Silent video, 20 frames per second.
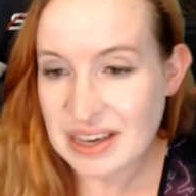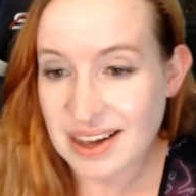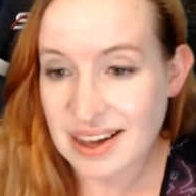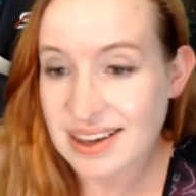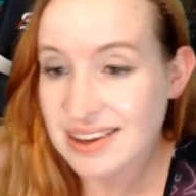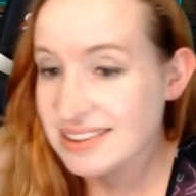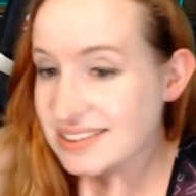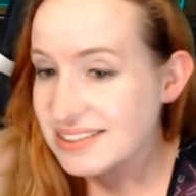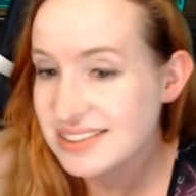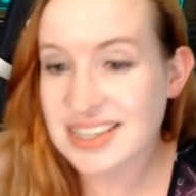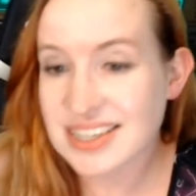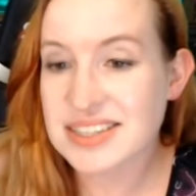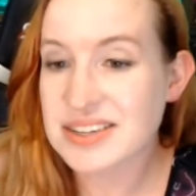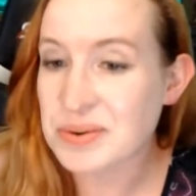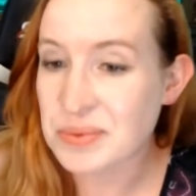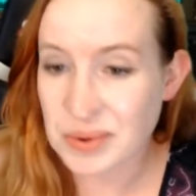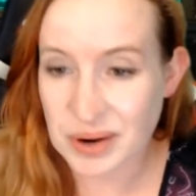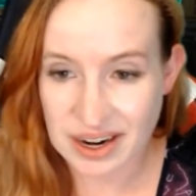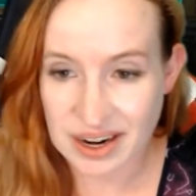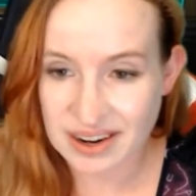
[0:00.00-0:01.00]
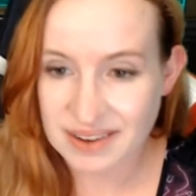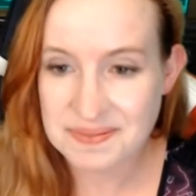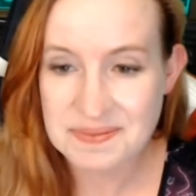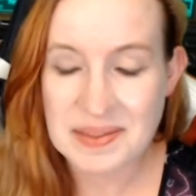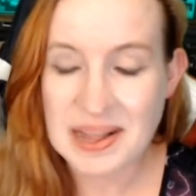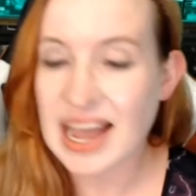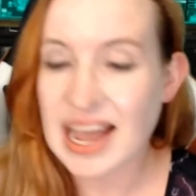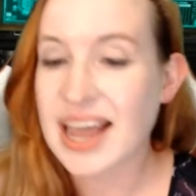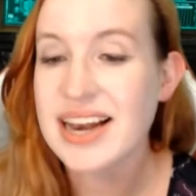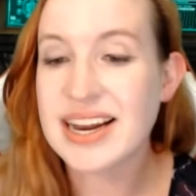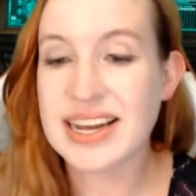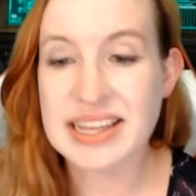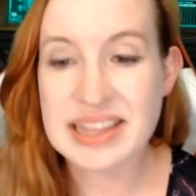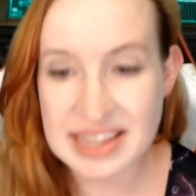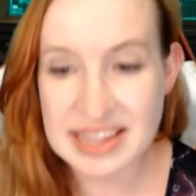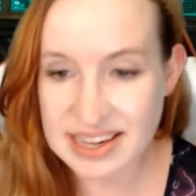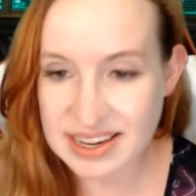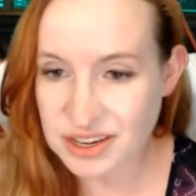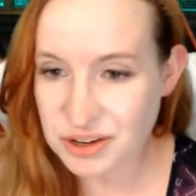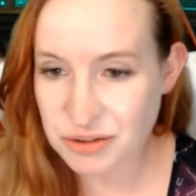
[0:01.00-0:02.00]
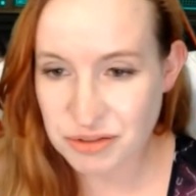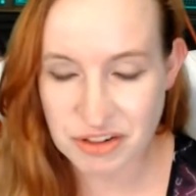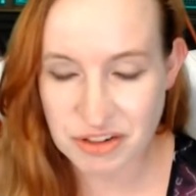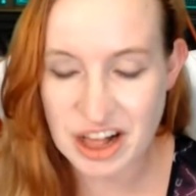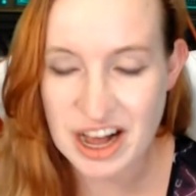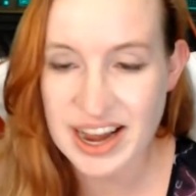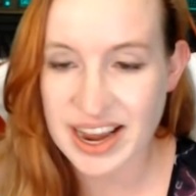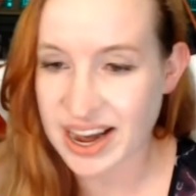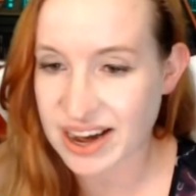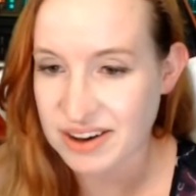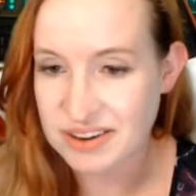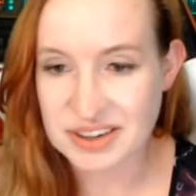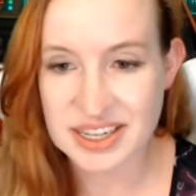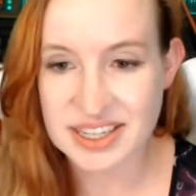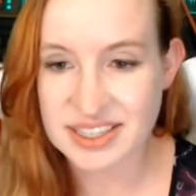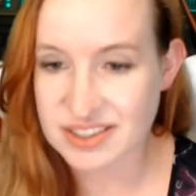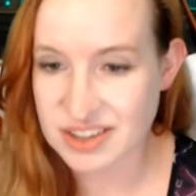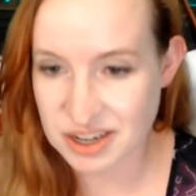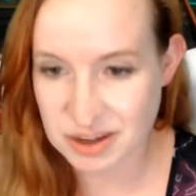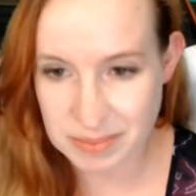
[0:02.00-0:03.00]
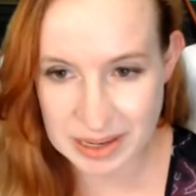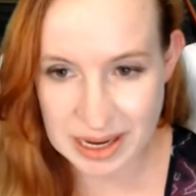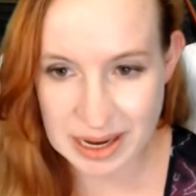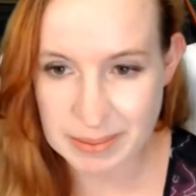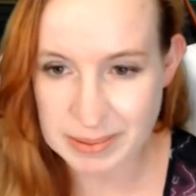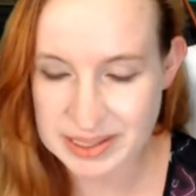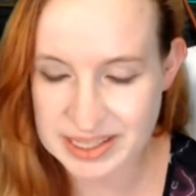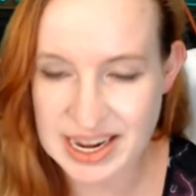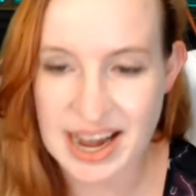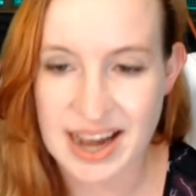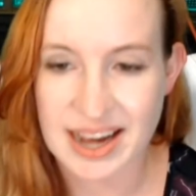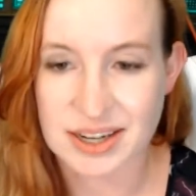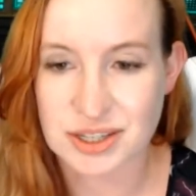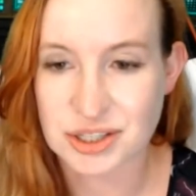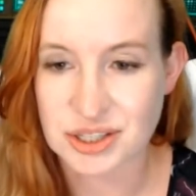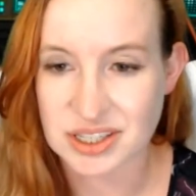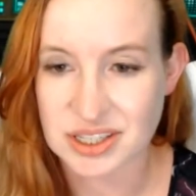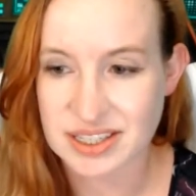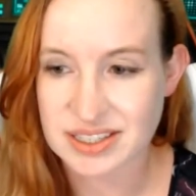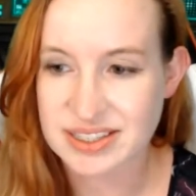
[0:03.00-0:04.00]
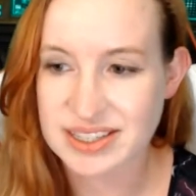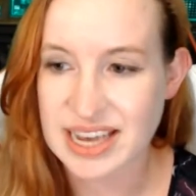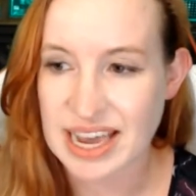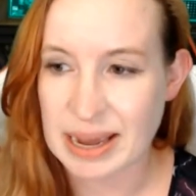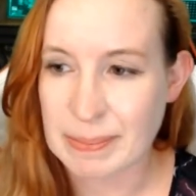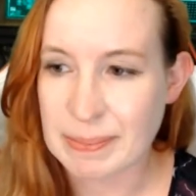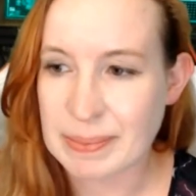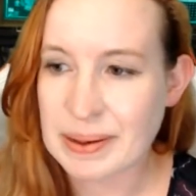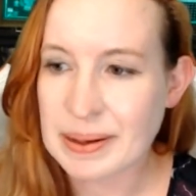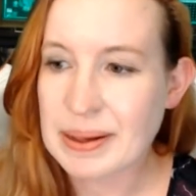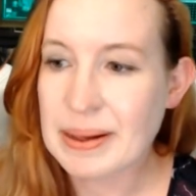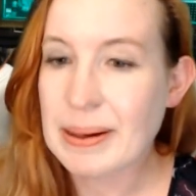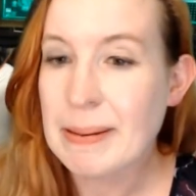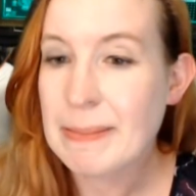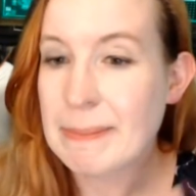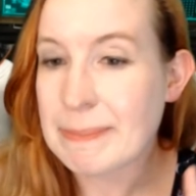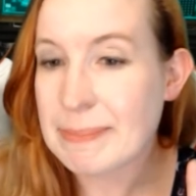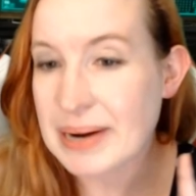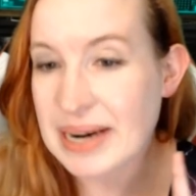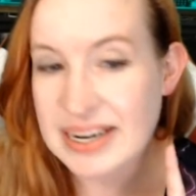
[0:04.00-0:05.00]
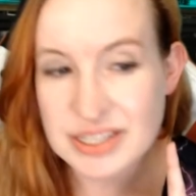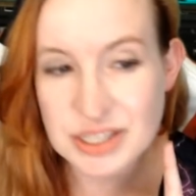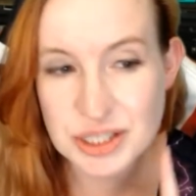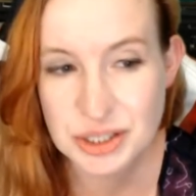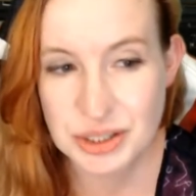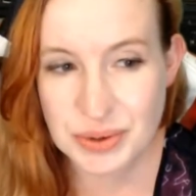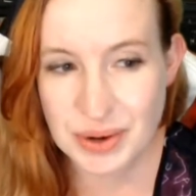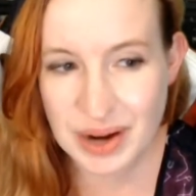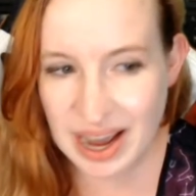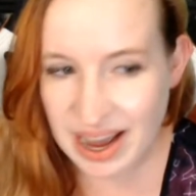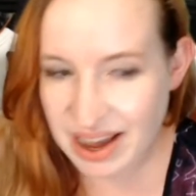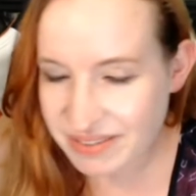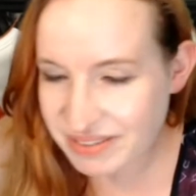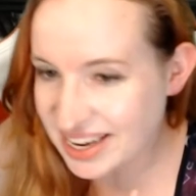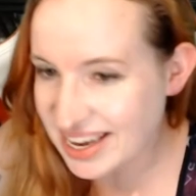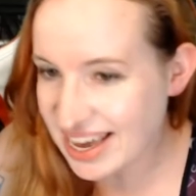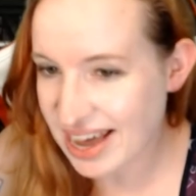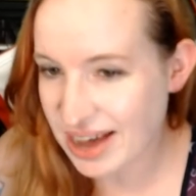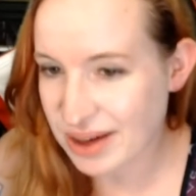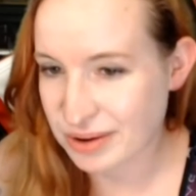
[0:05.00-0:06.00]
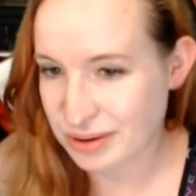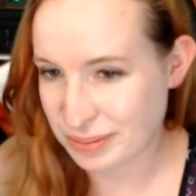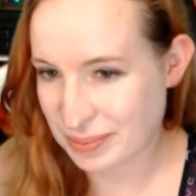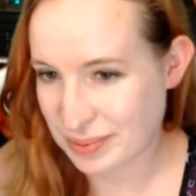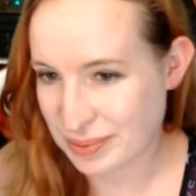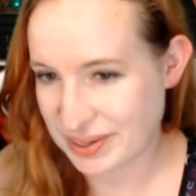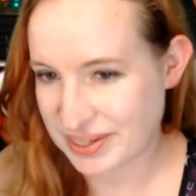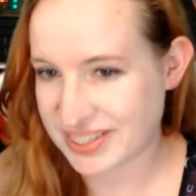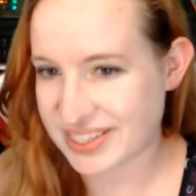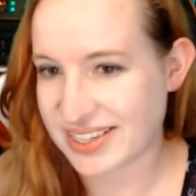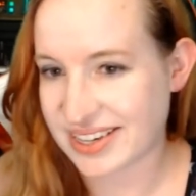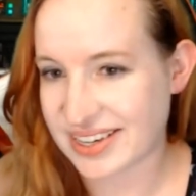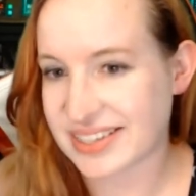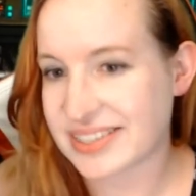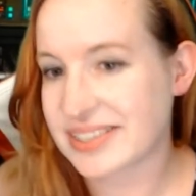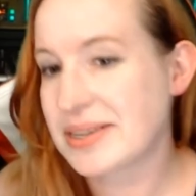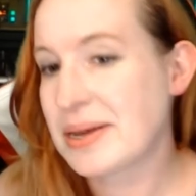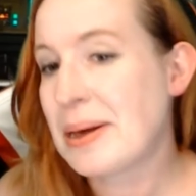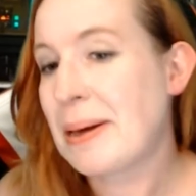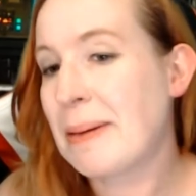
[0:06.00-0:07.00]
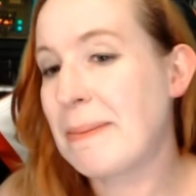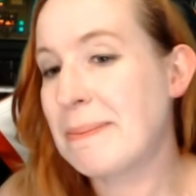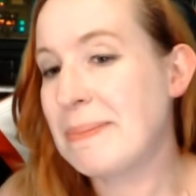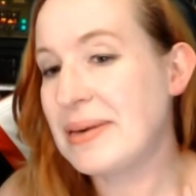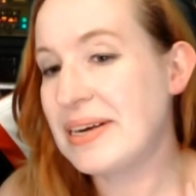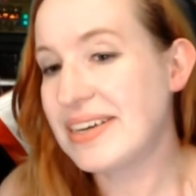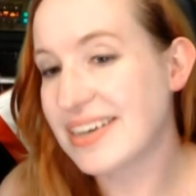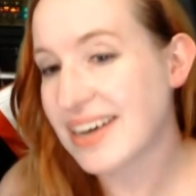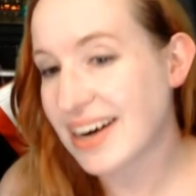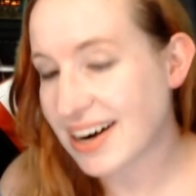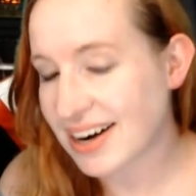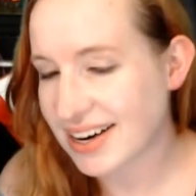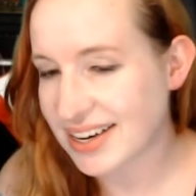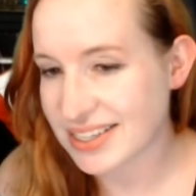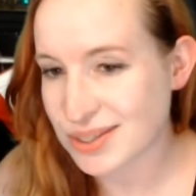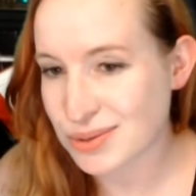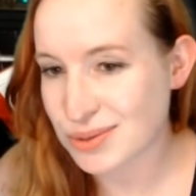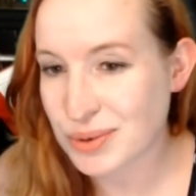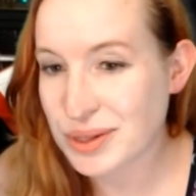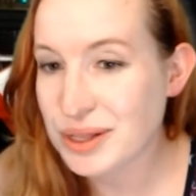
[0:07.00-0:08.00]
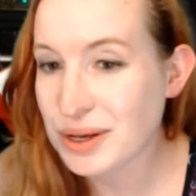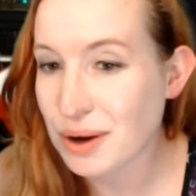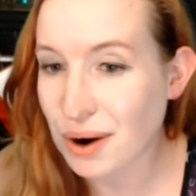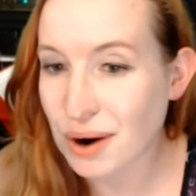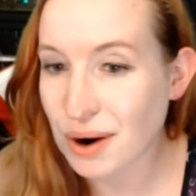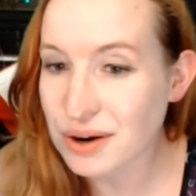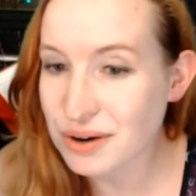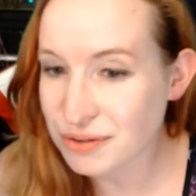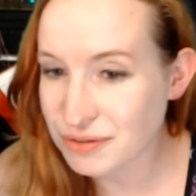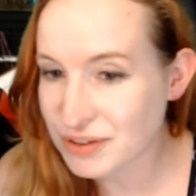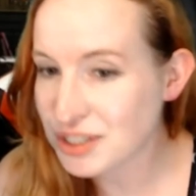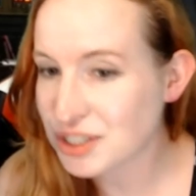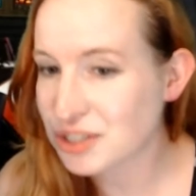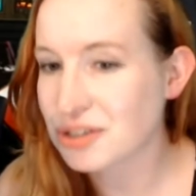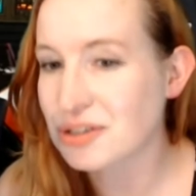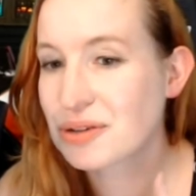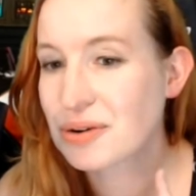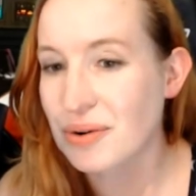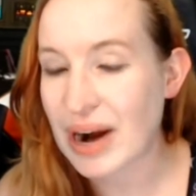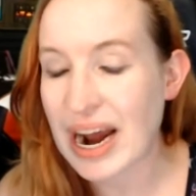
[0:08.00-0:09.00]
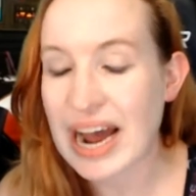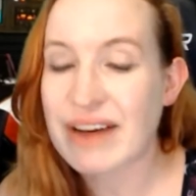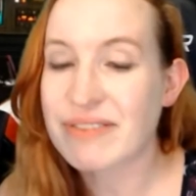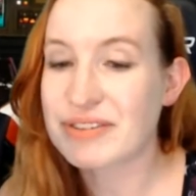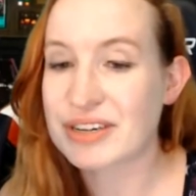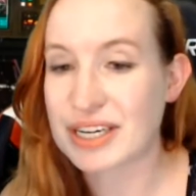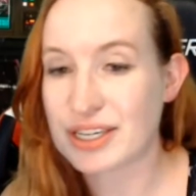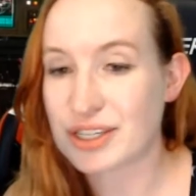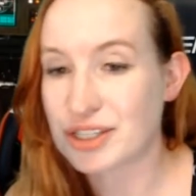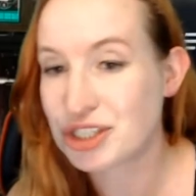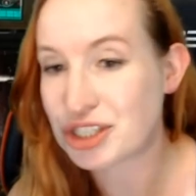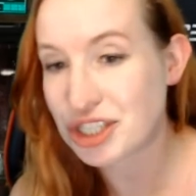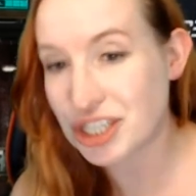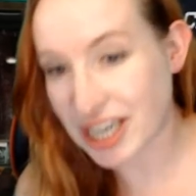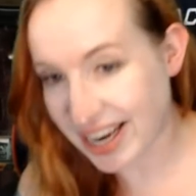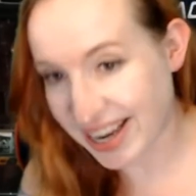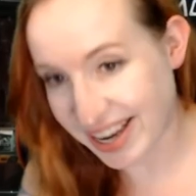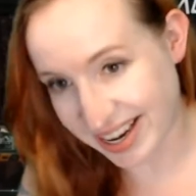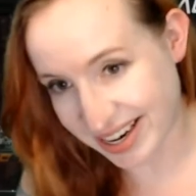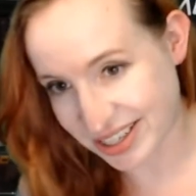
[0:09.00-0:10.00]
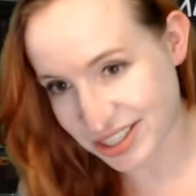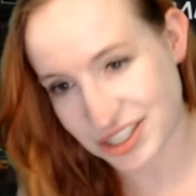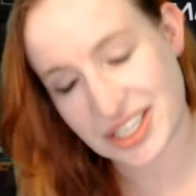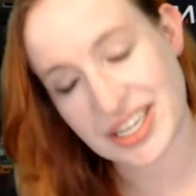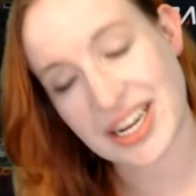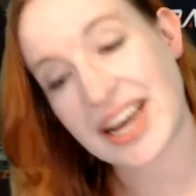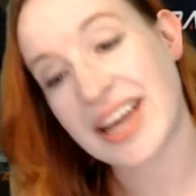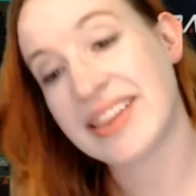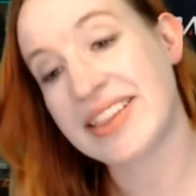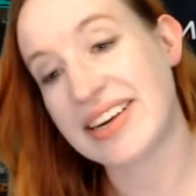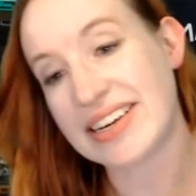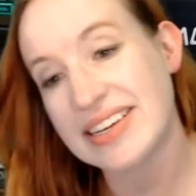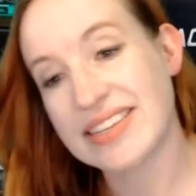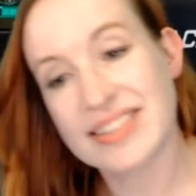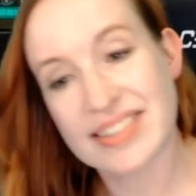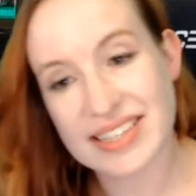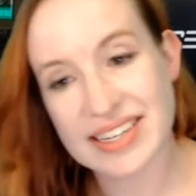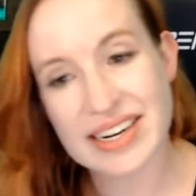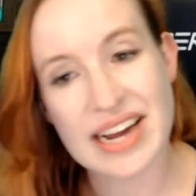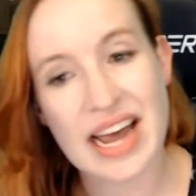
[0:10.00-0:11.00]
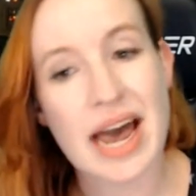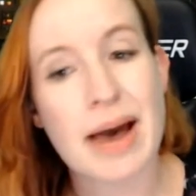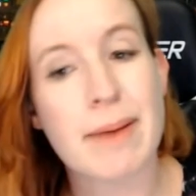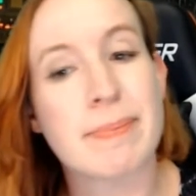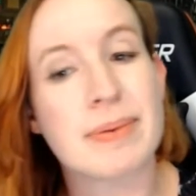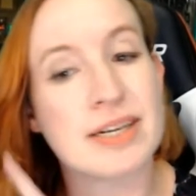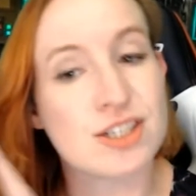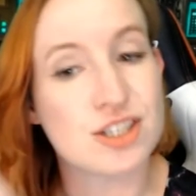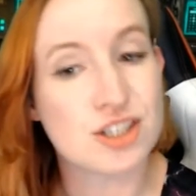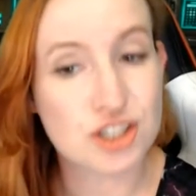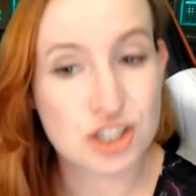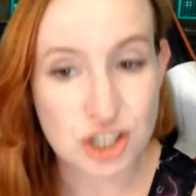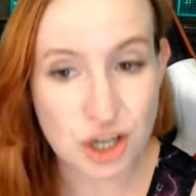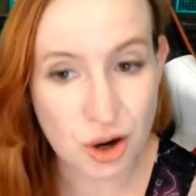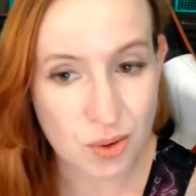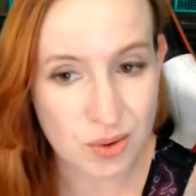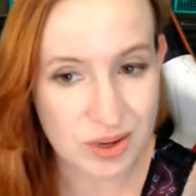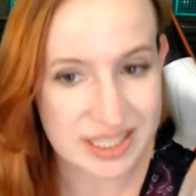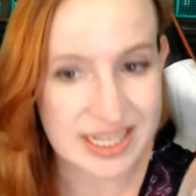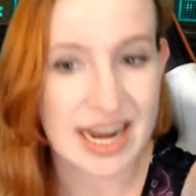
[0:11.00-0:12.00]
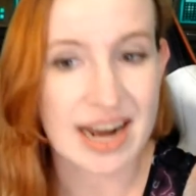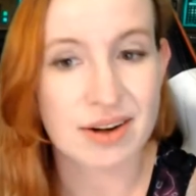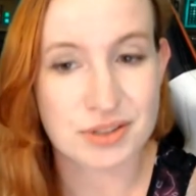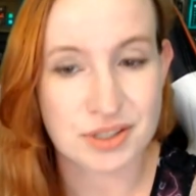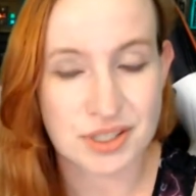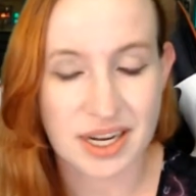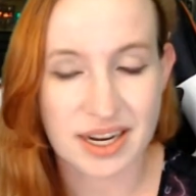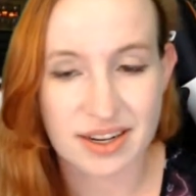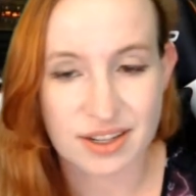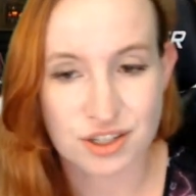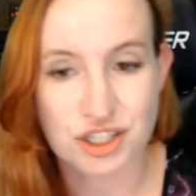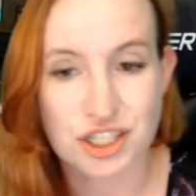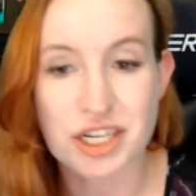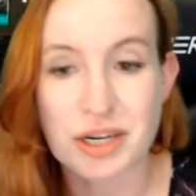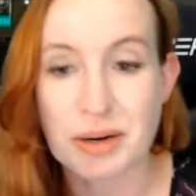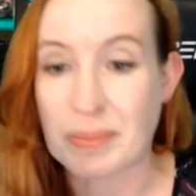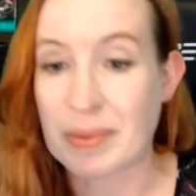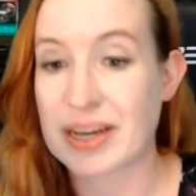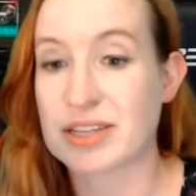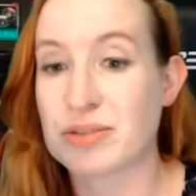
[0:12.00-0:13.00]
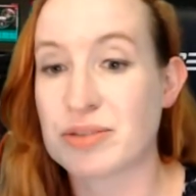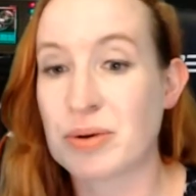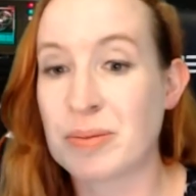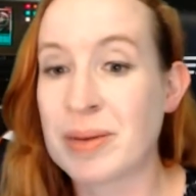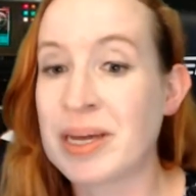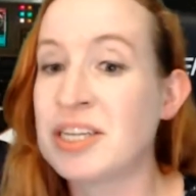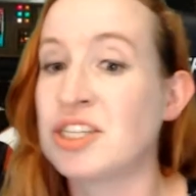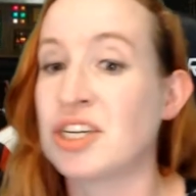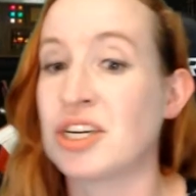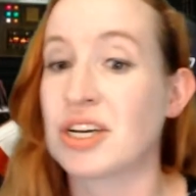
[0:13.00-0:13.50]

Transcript: doesn't work. Anything you fly out is going to be able to actually escape. But I do have a counterpoint to this. Because when the artificial gravity changed and the incident happened, Joe was outside of the ship, as we mentioned.